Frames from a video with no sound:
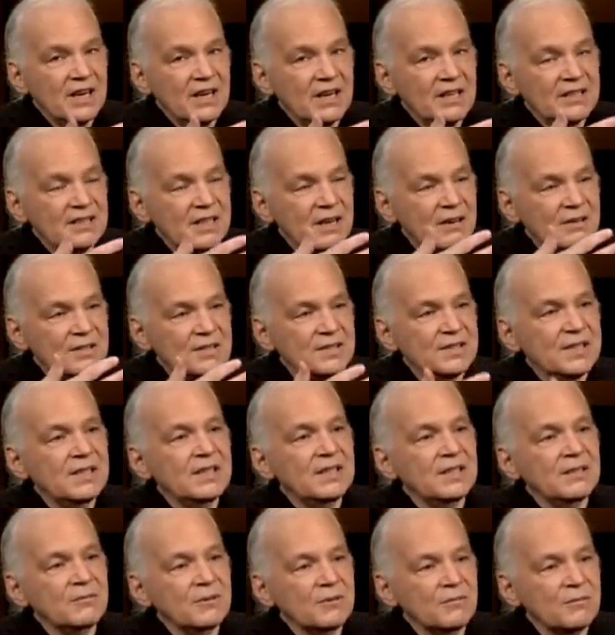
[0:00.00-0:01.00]
as I was
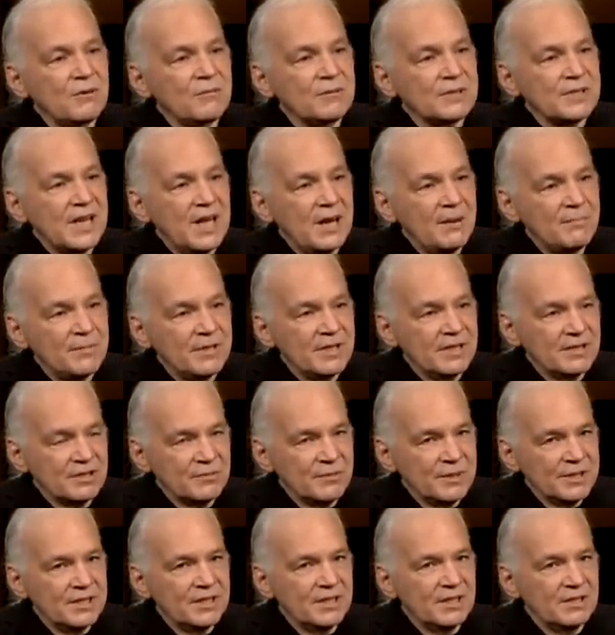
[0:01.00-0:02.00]
dealing with what was happening, because
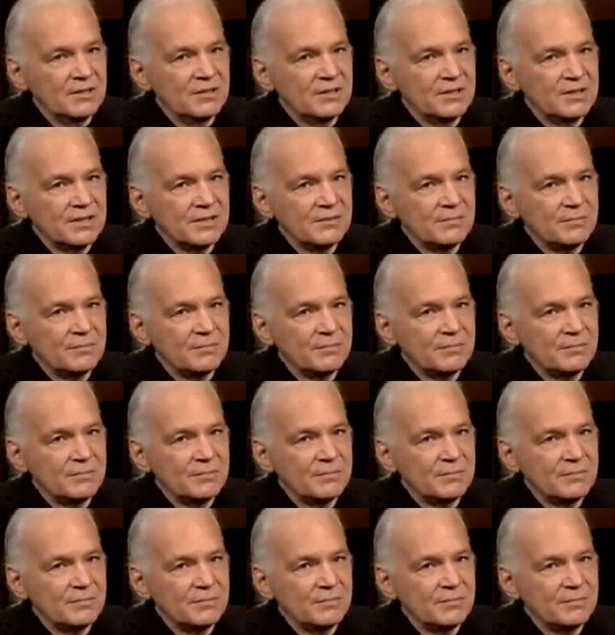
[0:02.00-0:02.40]
we did lose